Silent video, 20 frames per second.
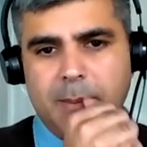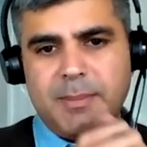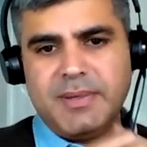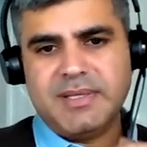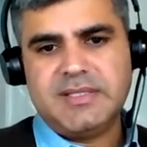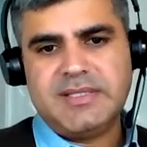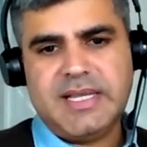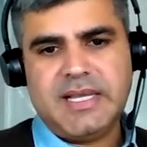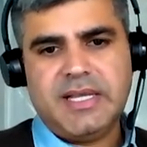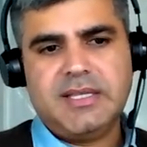
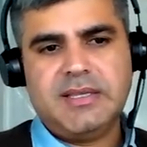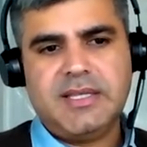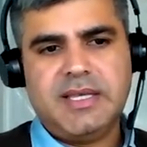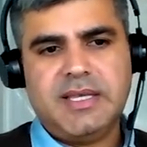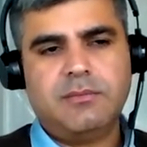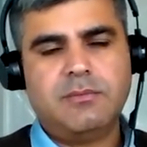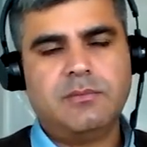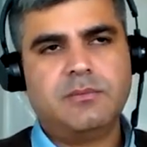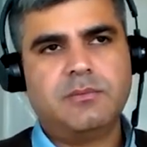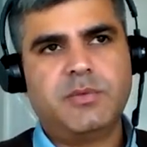But the second
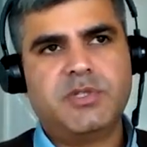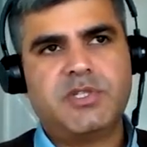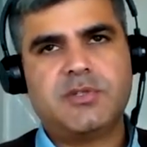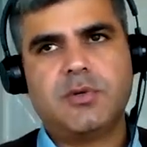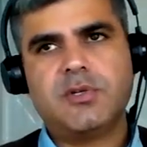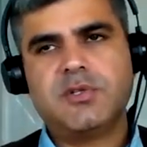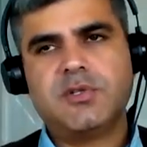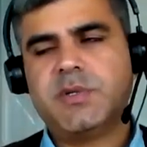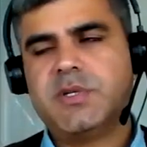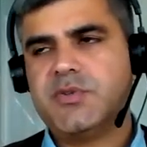thing, which
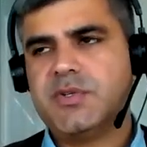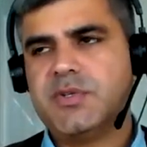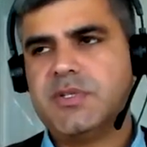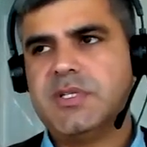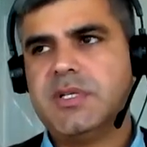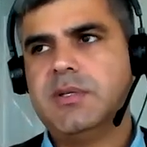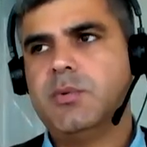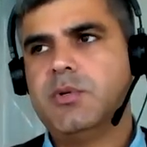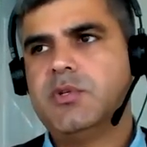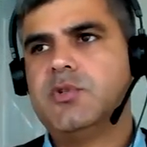is also
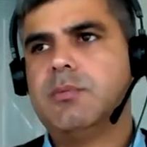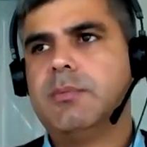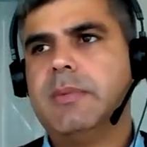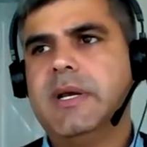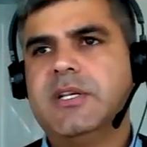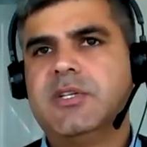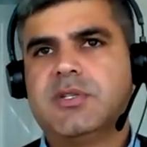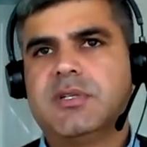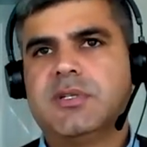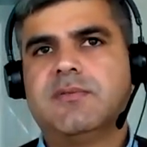interesting, what you
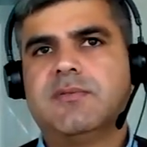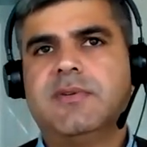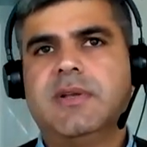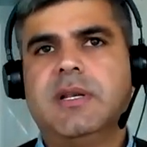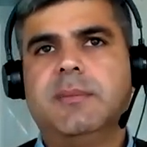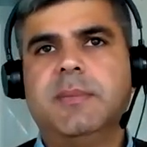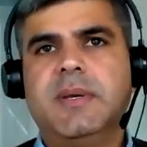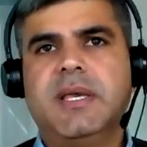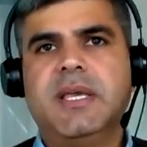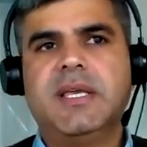mentioned,
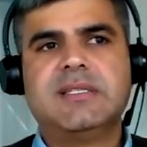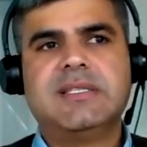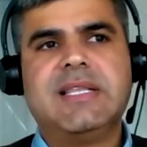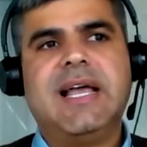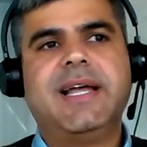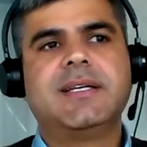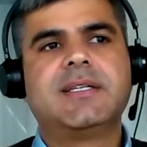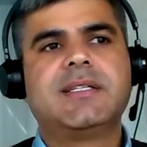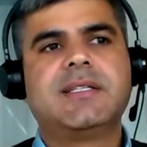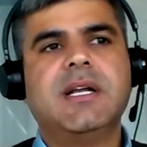Philip, is
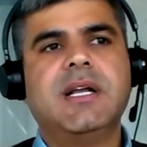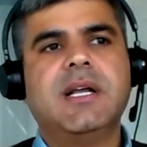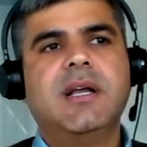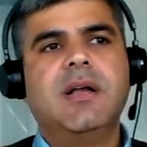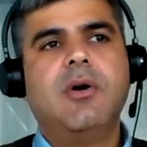that